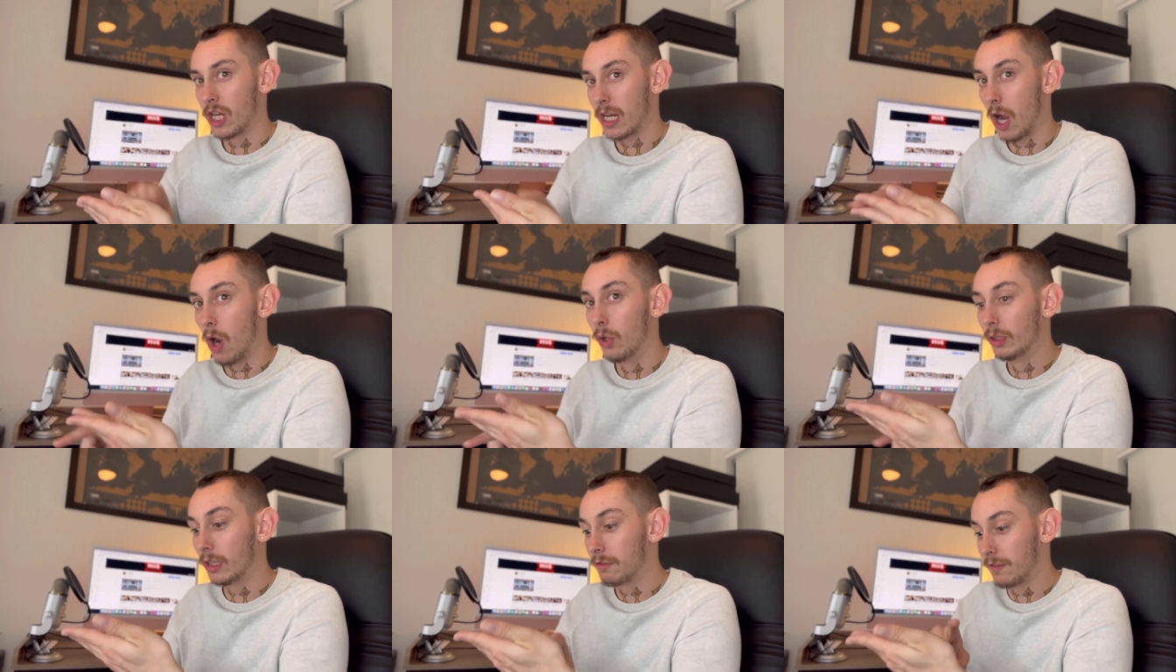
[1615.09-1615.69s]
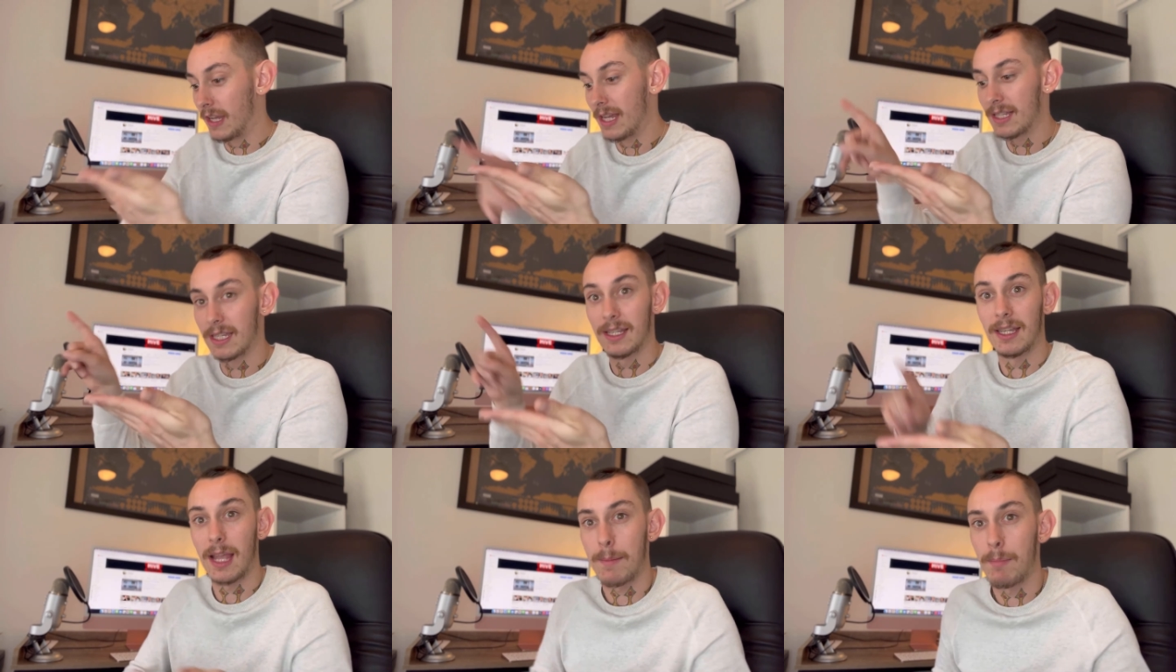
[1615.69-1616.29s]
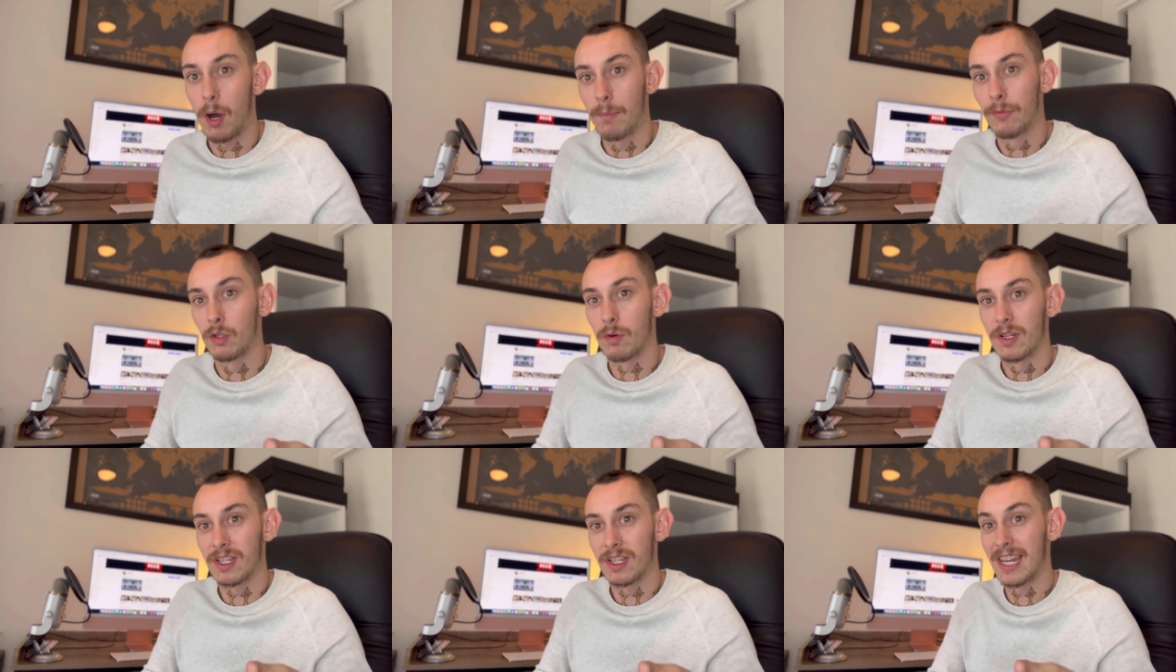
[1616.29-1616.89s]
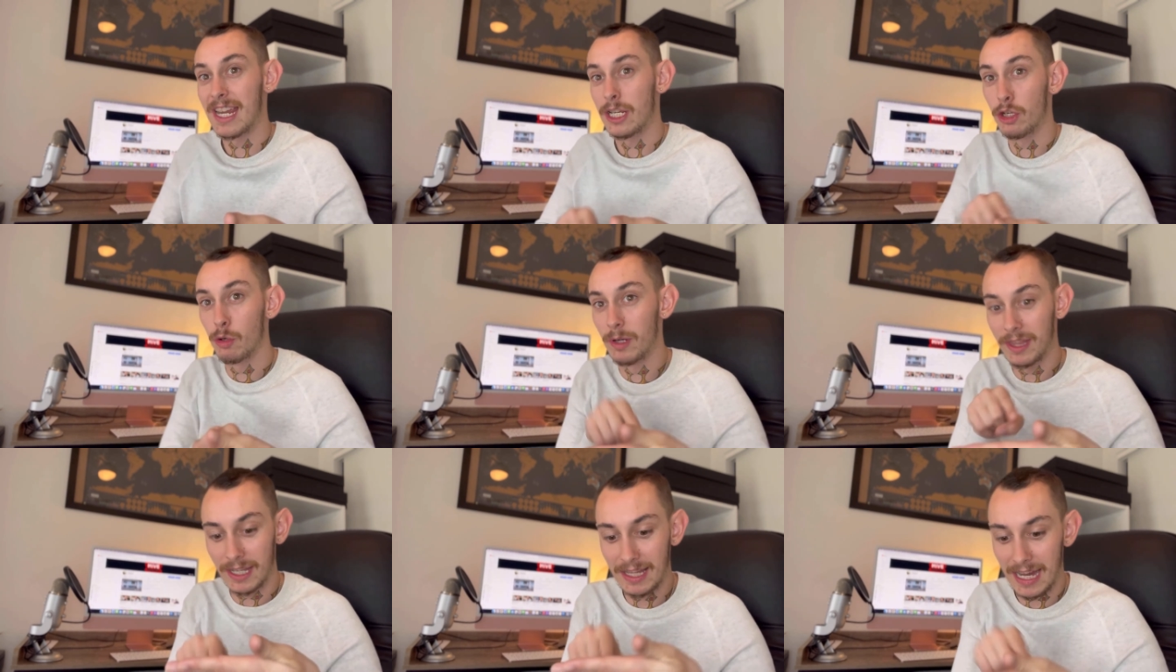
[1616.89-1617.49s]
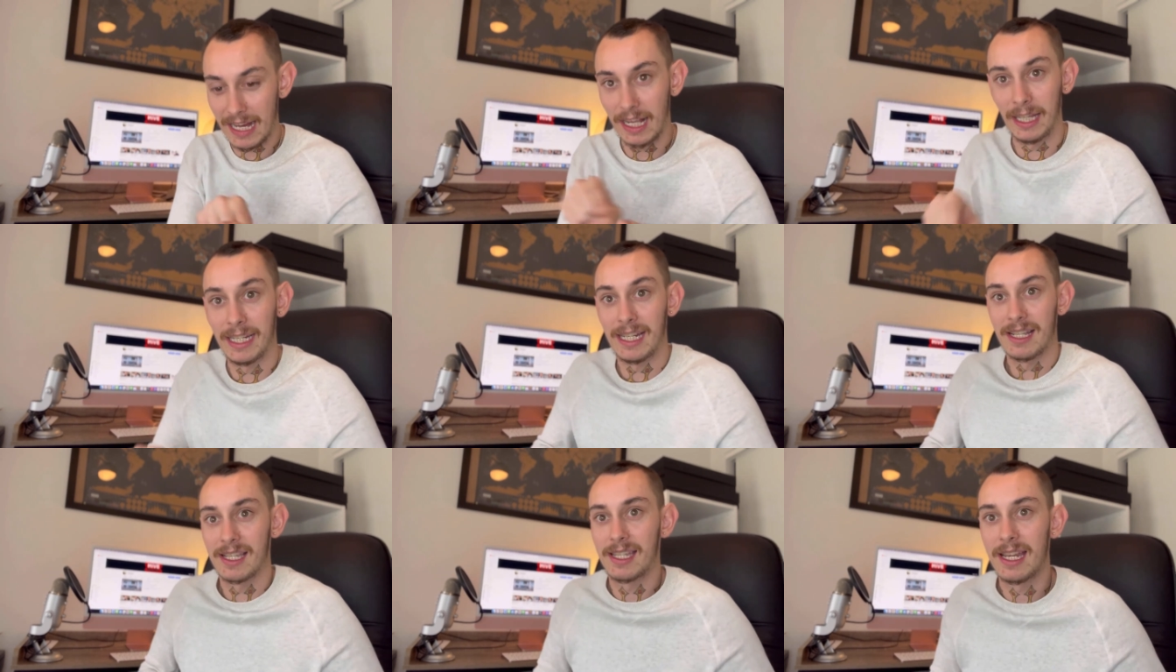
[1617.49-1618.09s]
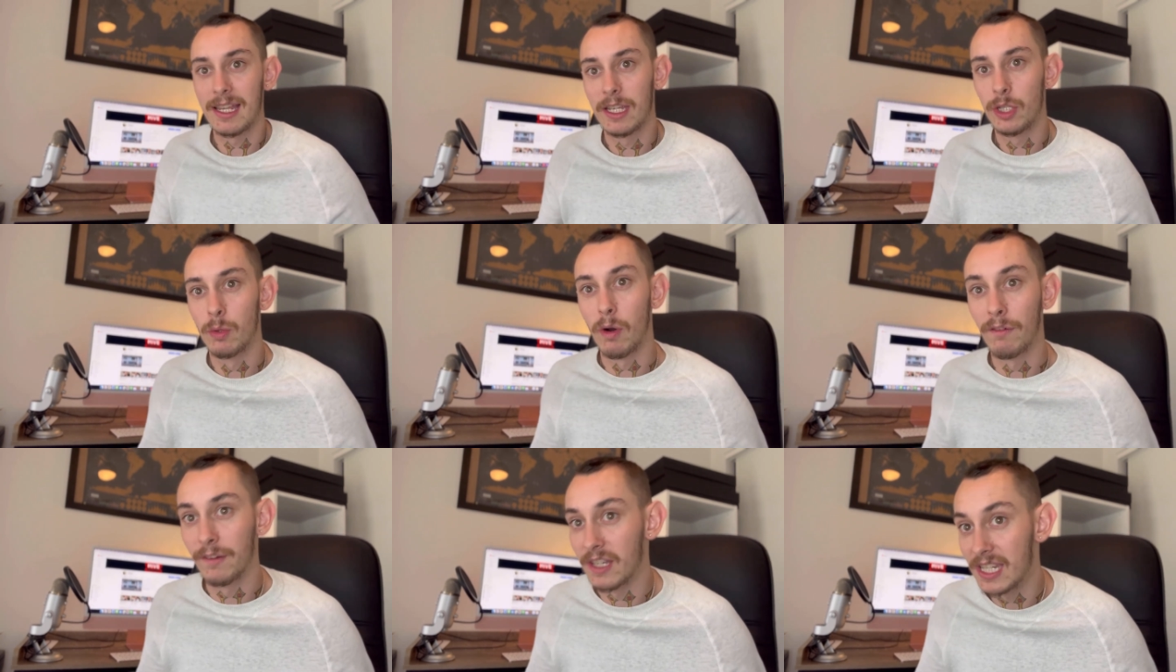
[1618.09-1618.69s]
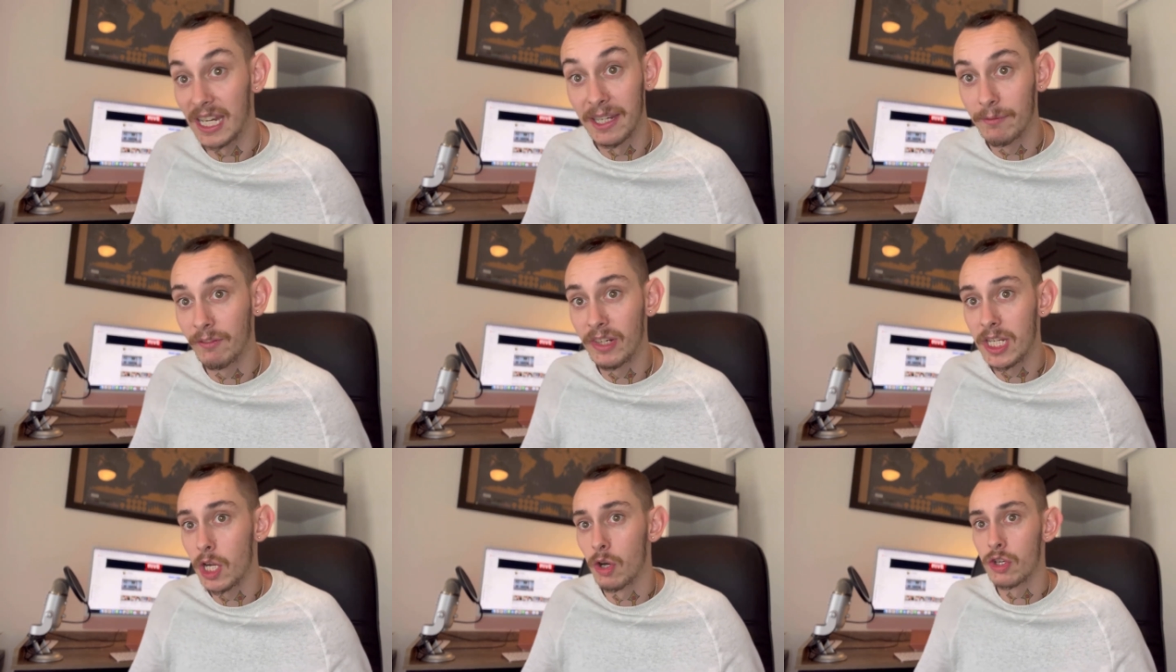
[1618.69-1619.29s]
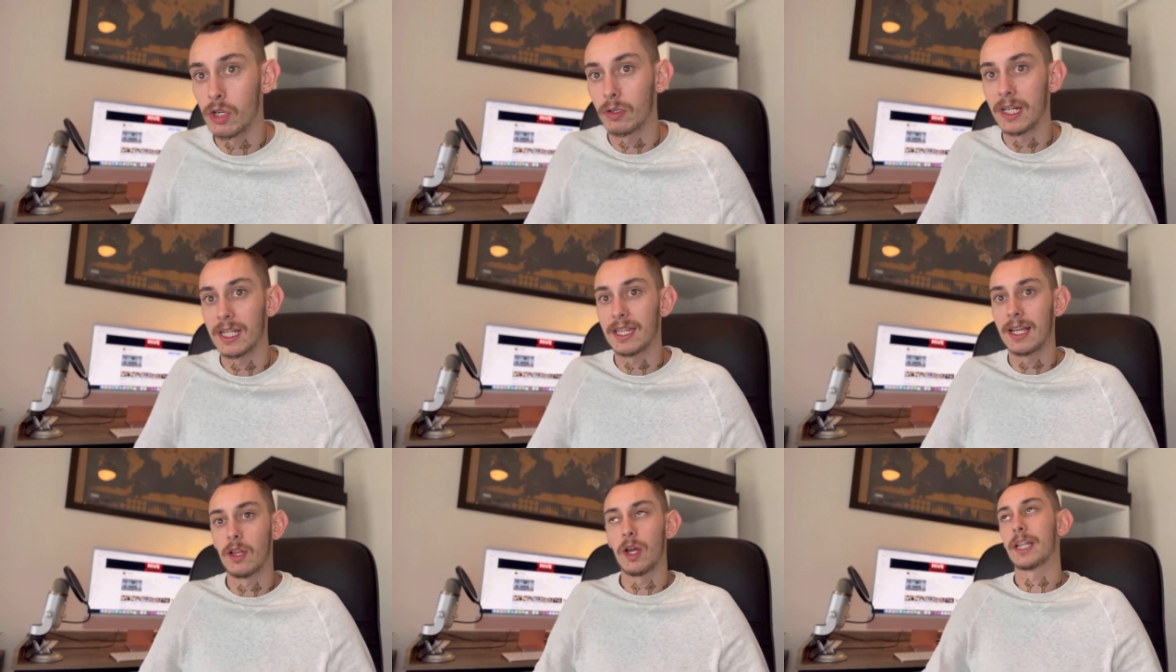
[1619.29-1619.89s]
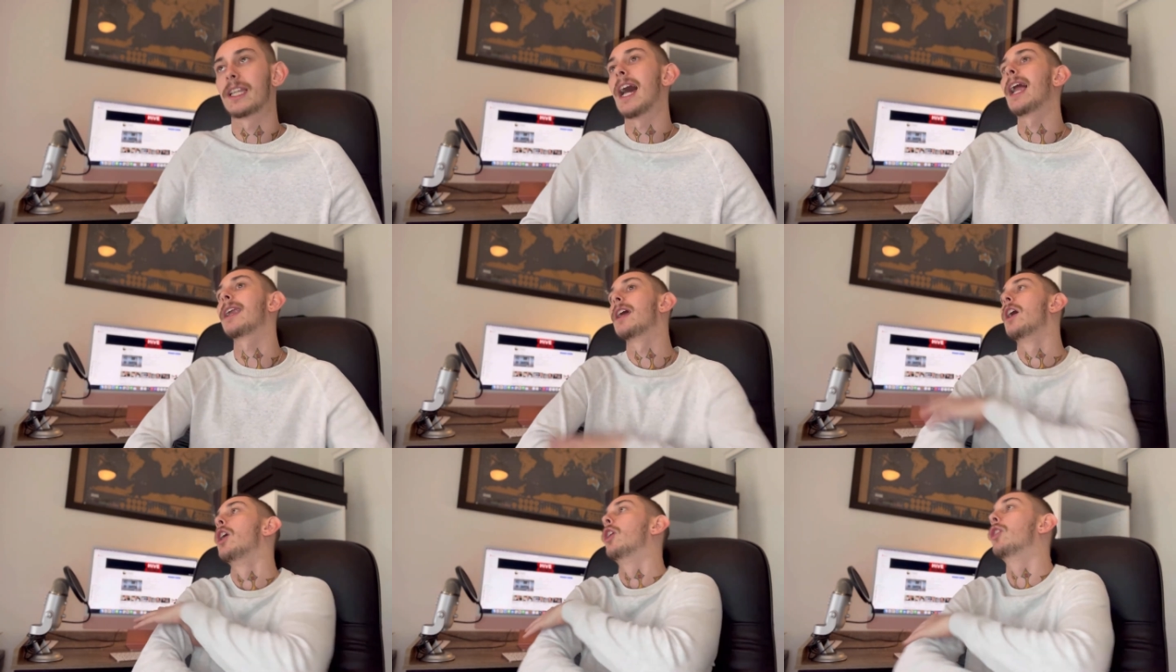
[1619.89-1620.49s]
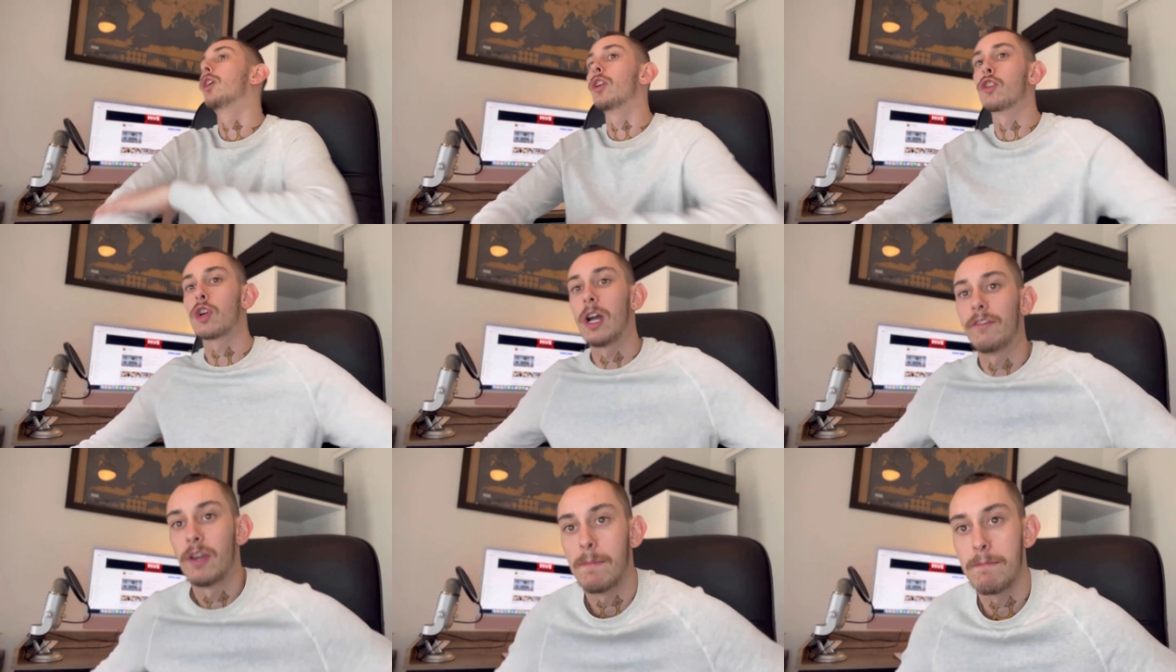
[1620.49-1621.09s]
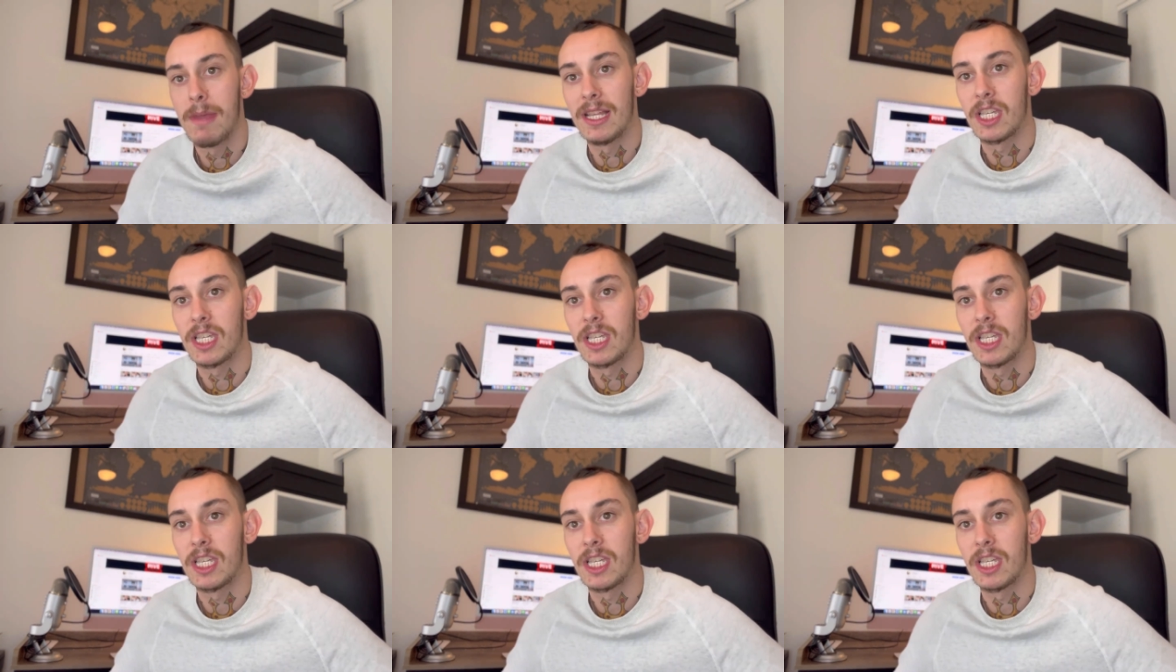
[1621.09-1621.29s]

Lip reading: OnlyFans and then they pop through and see you and then they click and see that you offer tit videos or anything like that, you're going to drive an immense